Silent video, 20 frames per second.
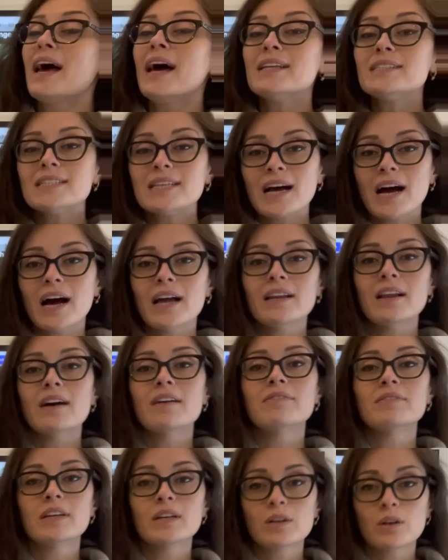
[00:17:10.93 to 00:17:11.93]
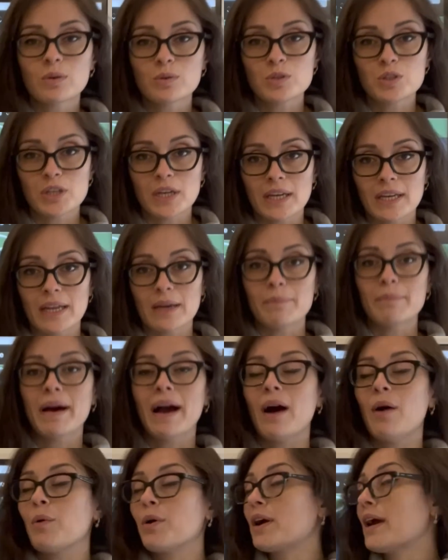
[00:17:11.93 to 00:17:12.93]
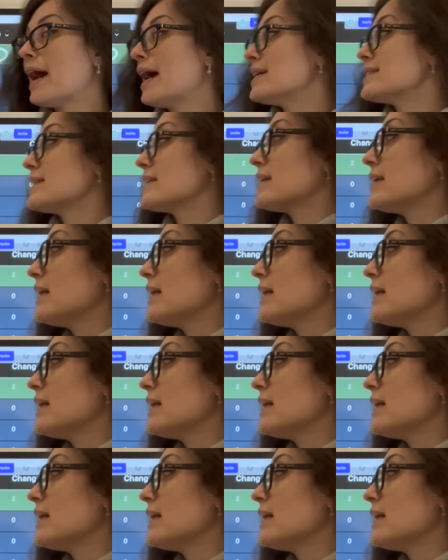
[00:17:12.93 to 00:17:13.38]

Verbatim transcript: a ton of negotiating power as a